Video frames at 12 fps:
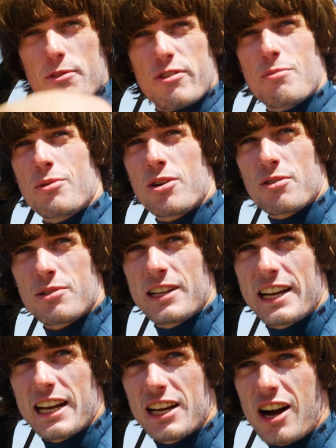of the board when
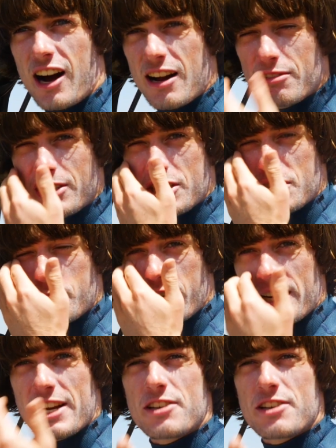they get caught, which is pretty